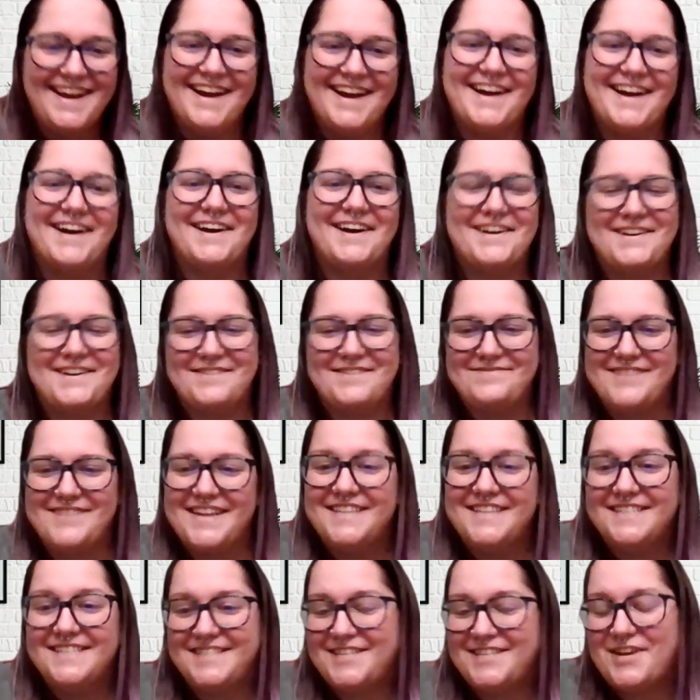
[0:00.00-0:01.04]

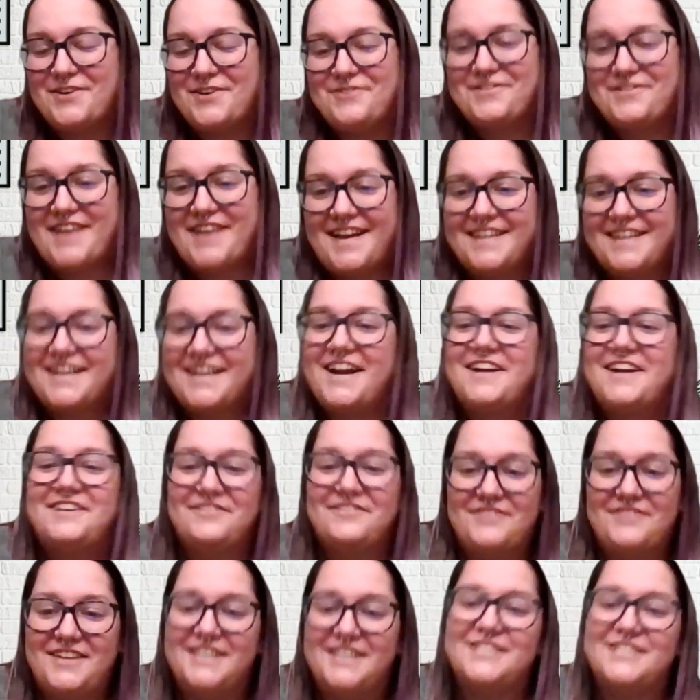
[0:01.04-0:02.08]
And so that kind
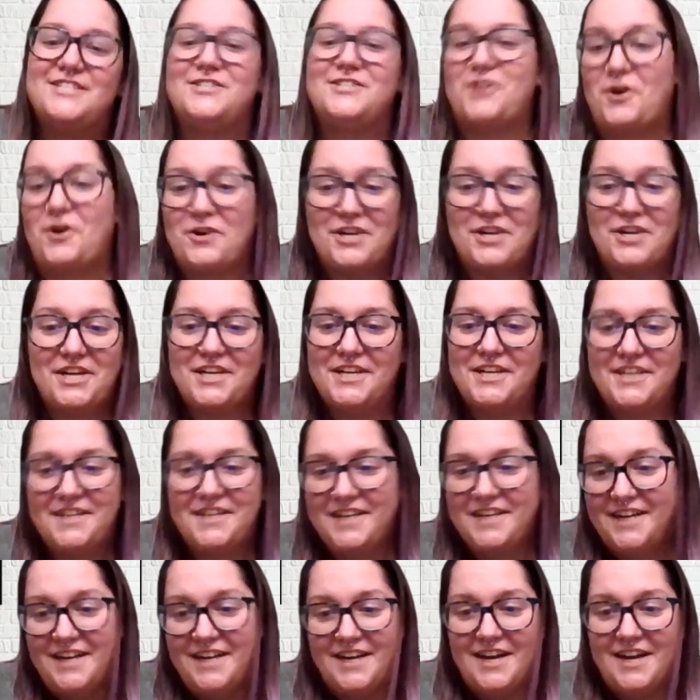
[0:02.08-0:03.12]
of like started